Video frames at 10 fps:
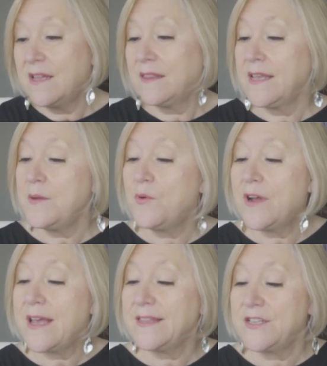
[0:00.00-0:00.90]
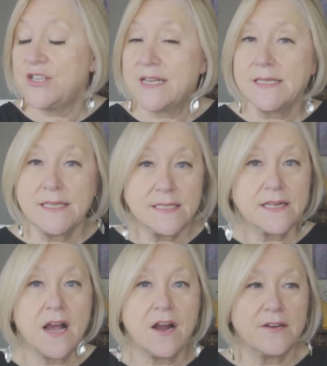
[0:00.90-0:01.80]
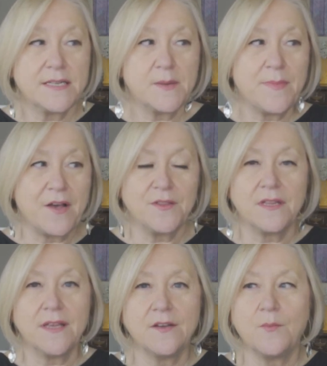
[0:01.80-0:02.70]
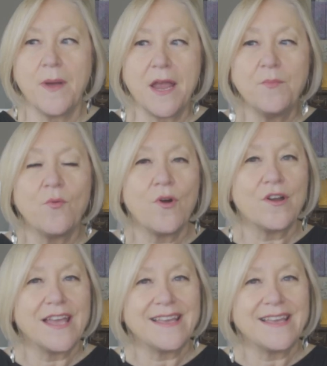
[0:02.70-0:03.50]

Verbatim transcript: Libra and the Justice card is about the legal paperwork.